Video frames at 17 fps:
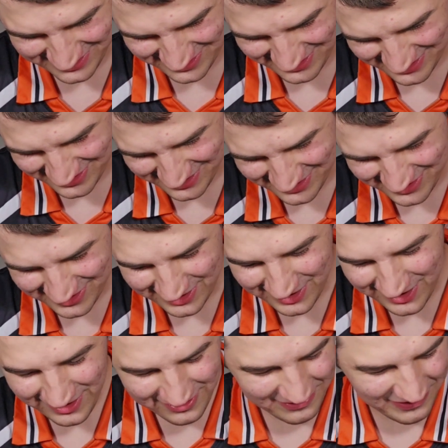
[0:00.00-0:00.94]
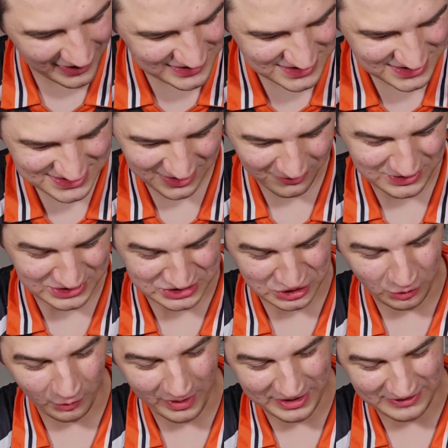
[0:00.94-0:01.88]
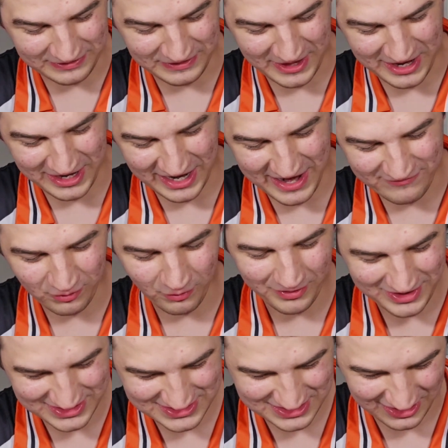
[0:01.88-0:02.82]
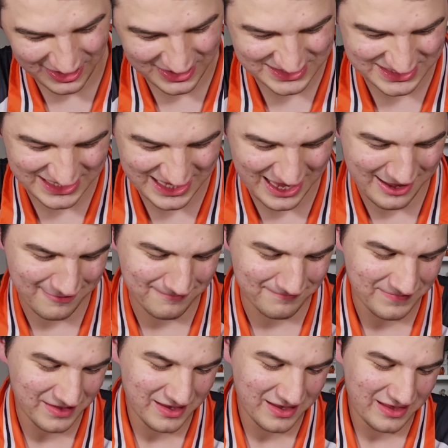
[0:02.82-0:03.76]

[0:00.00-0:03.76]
They just don't do anything. I never want to touch them.